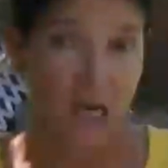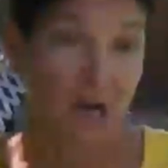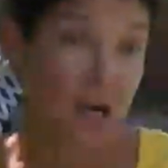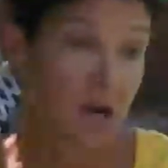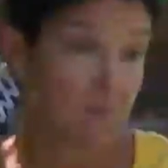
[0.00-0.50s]

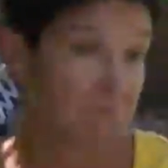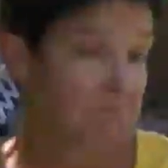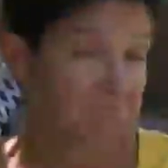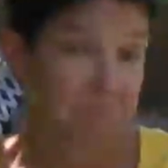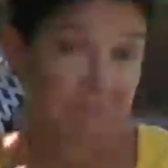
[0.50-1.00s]

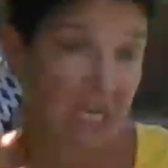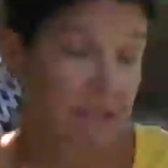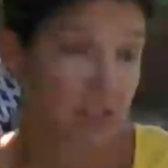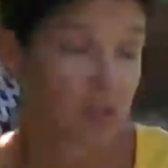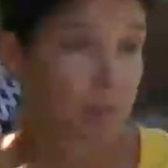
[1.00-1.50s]

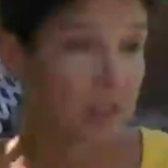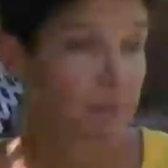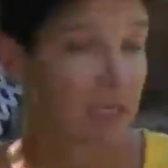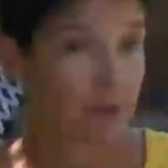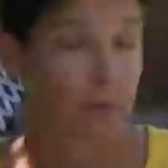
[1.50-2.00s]
I think it's
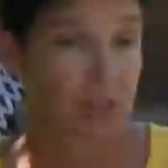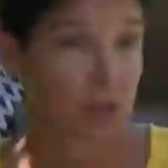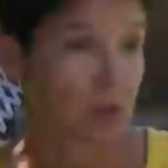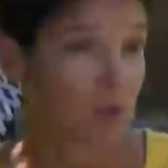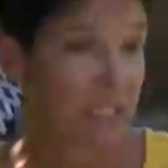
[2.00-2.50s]
pretty
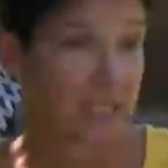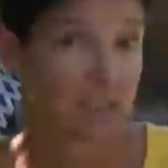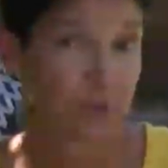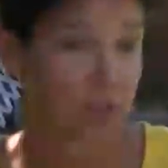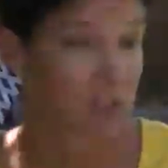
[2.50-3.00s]
beneficial,
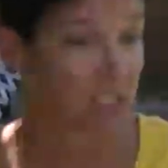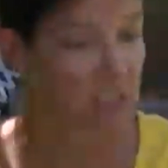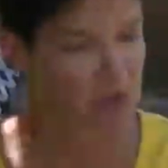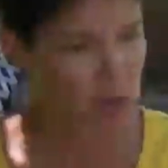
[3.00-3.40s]
and if there's any